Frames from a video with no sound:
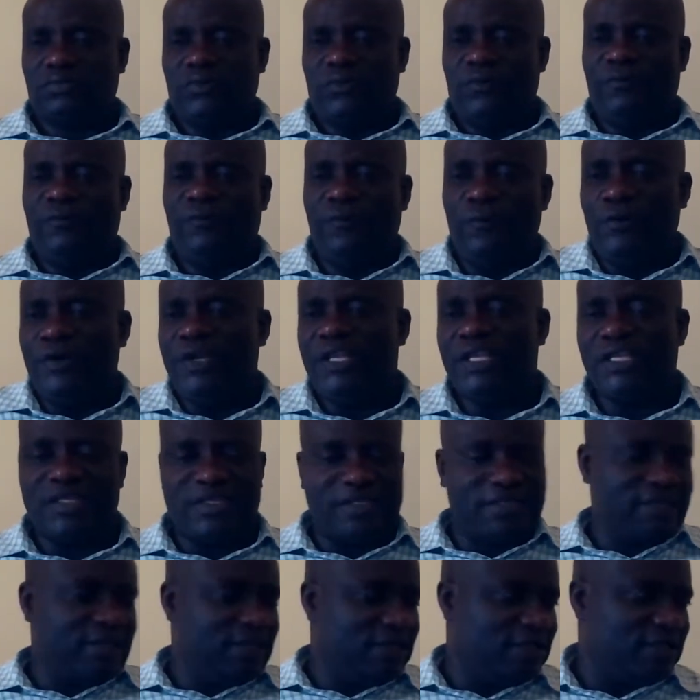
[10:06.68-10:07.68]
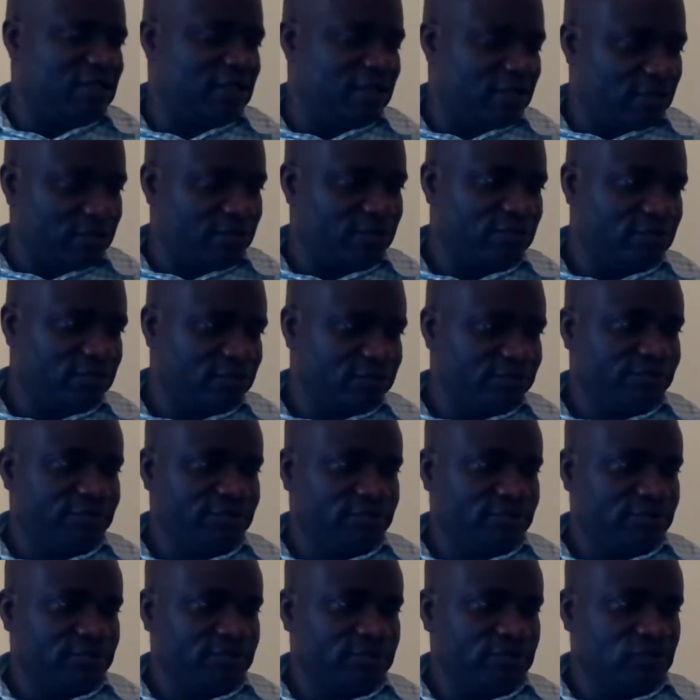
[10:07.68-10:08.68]
Food is eaten.
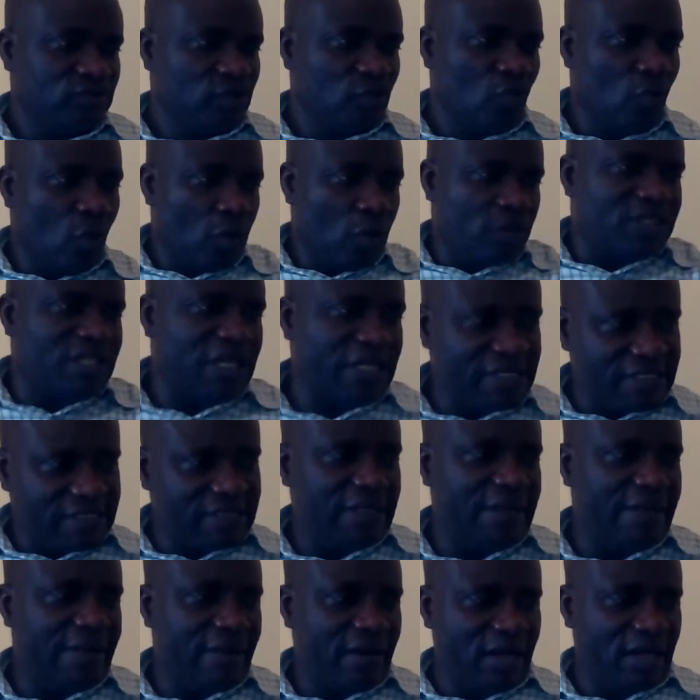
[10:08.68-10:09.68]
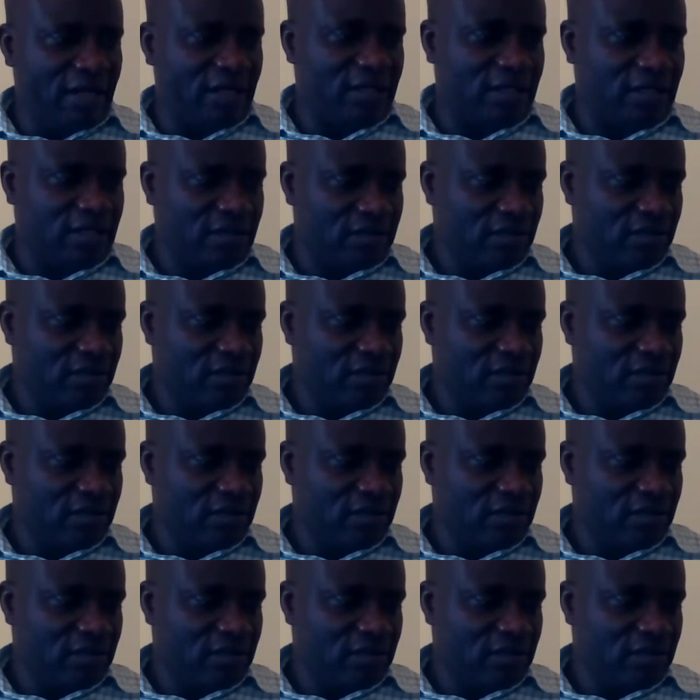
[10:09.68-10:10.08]
Water is drunk.